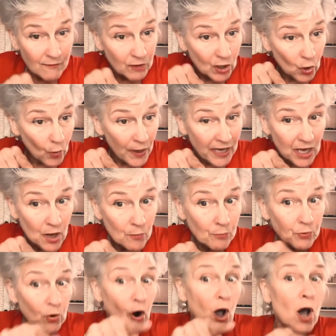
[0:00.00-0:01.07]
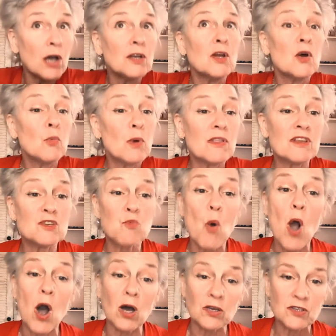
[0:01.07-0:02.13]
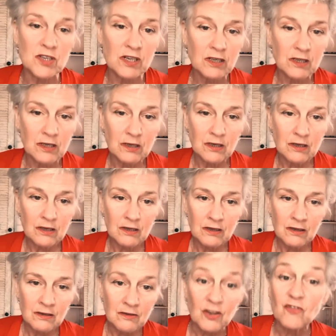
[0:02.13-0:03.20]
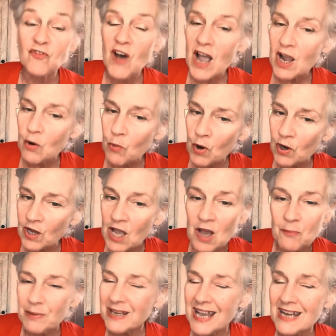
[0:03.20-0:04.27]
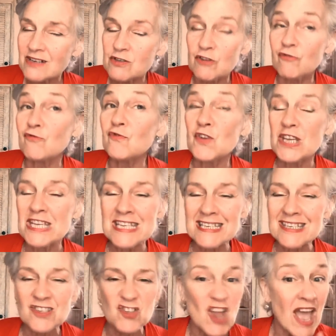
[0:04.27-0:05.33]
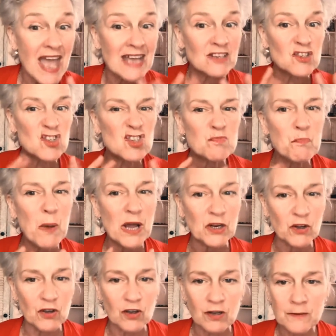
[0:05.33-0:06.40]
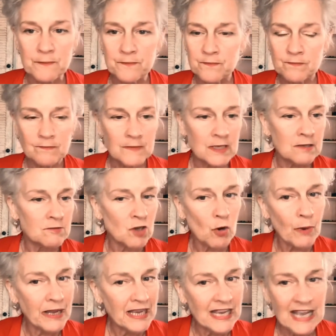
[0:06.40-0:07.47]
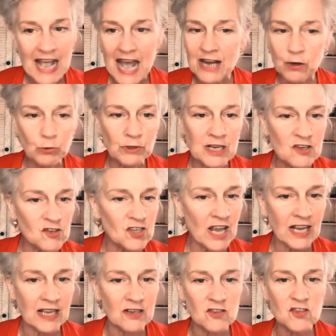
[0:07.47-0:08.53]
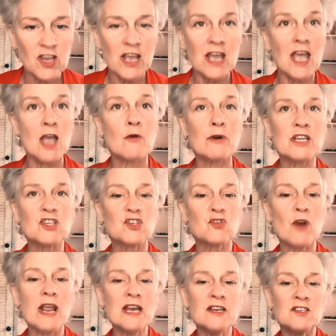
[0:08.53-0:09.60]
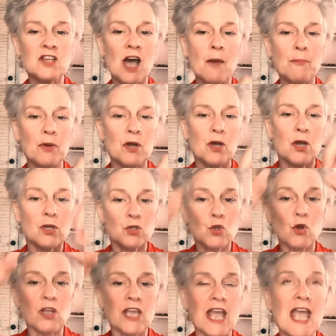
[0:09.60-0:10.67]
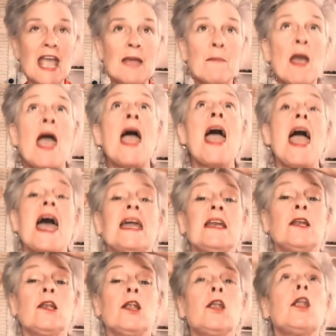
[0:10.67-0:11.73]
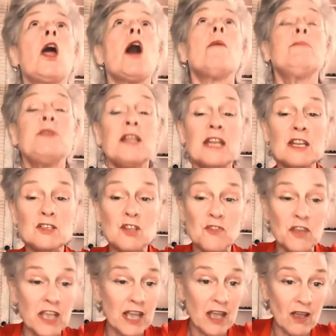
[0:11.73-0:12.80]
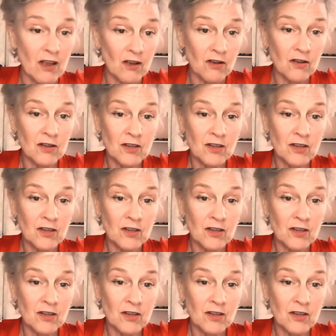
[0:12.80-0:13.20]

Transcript: it a quick prod with his wand. The firework began to fizz and sputter, Knowing he had only seconds, Harry straightened up, took aim, and lobbed it into the air.